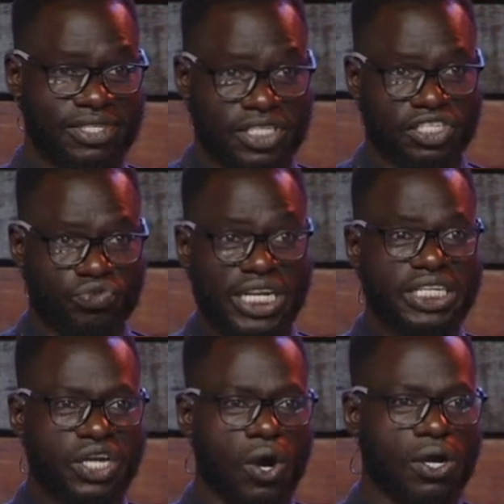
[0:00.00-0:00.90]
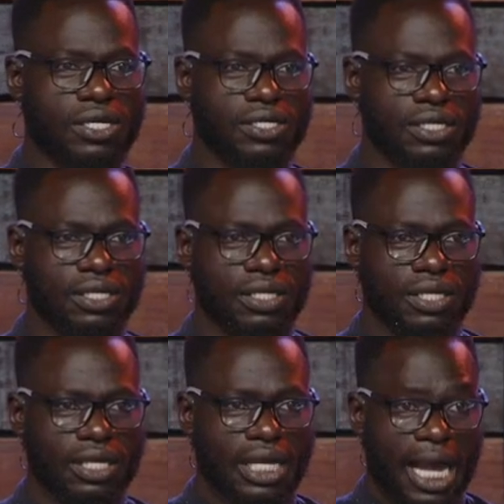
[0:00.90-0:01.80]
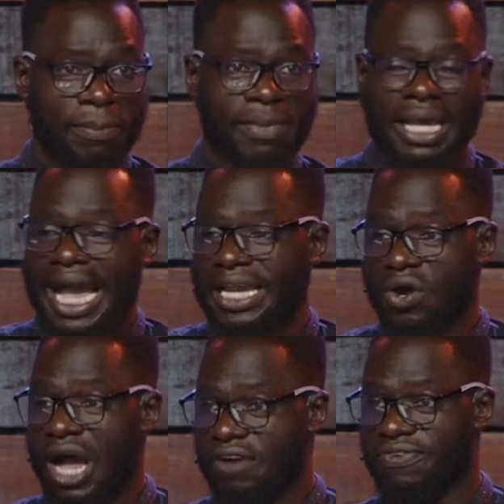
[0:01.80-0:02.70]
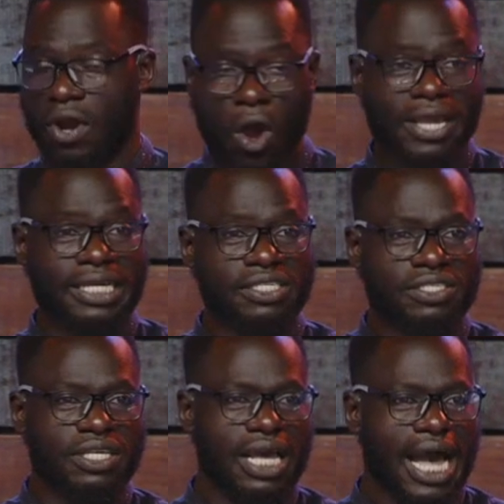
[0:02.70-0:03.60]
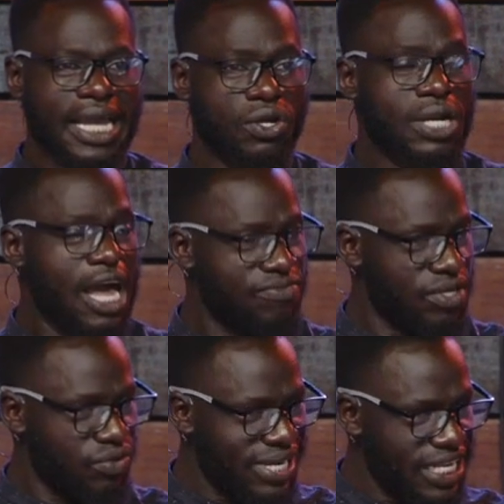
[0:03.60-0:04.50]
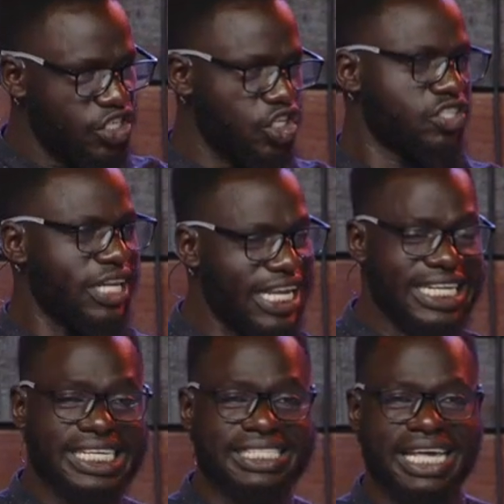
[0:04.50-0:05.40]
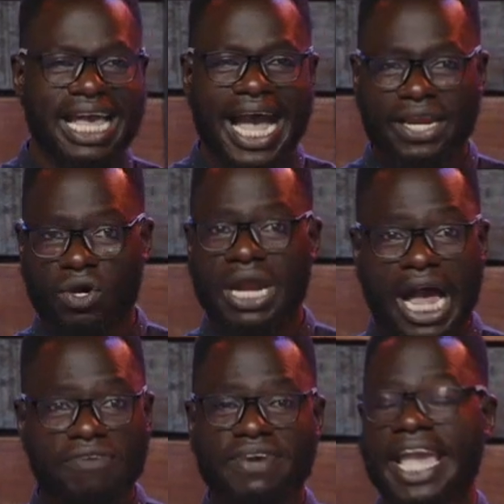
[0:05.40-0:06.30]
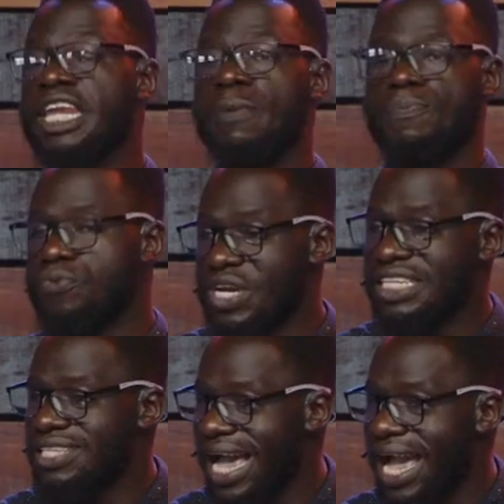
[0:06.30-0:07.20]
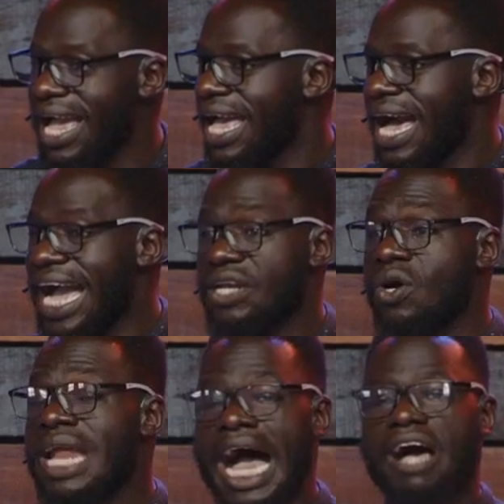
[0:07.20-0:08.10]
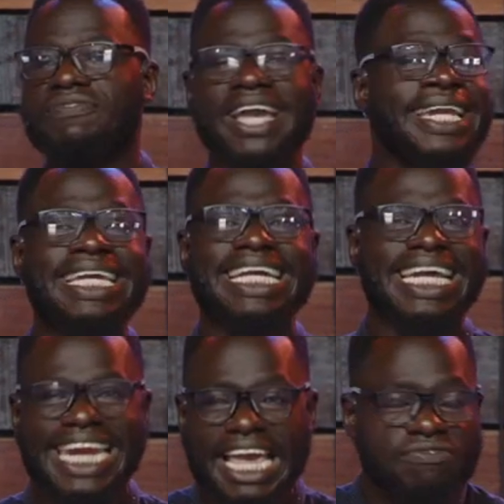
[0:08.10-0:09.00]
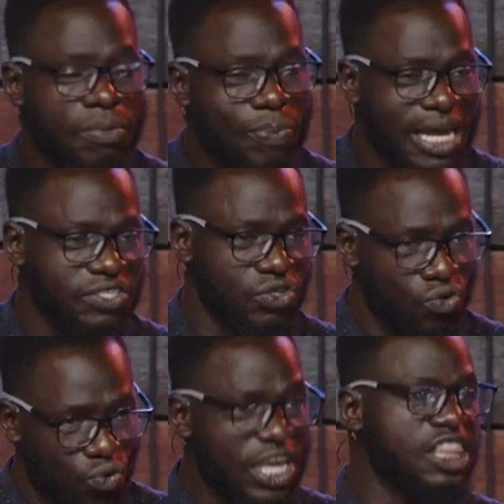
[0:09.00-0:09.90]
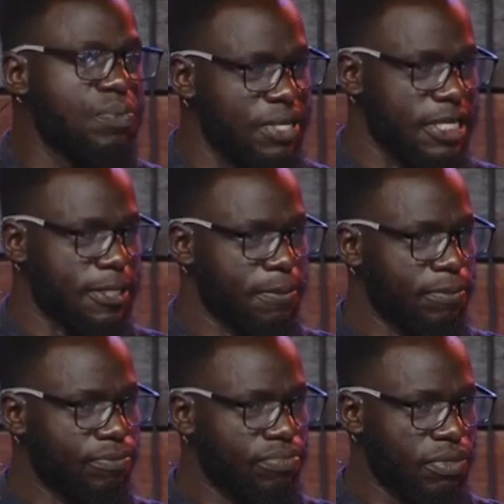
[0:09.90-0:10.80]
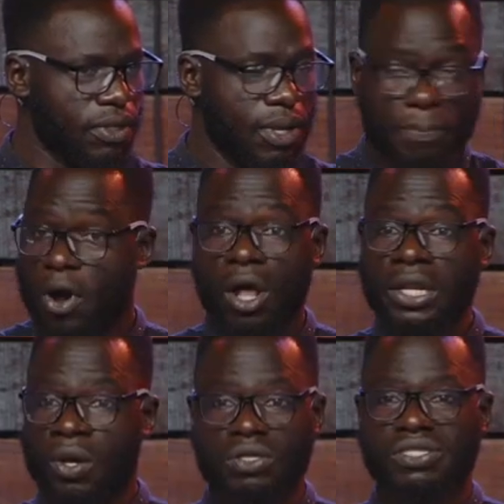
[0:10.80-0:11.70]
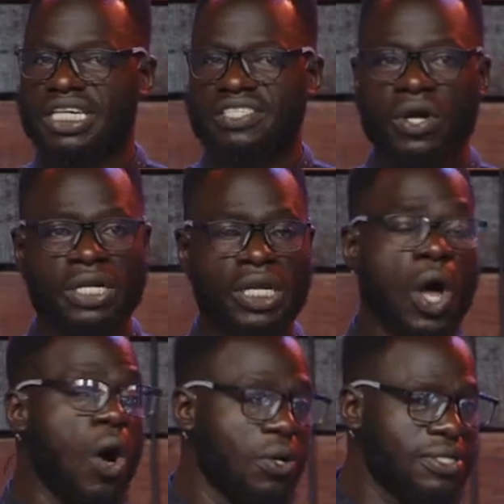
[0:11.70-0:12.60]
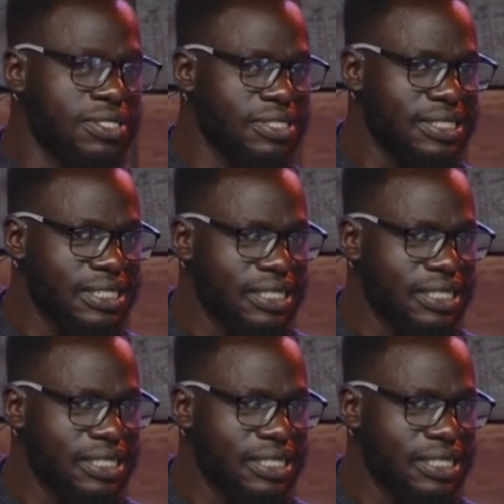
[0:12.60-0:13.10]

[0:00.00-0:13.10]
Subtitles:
This is real talk. I don't have lawyers. I don't have the religious leaders. I don't have any priests. I don't have any clever person with me. Paul knows he's not alone.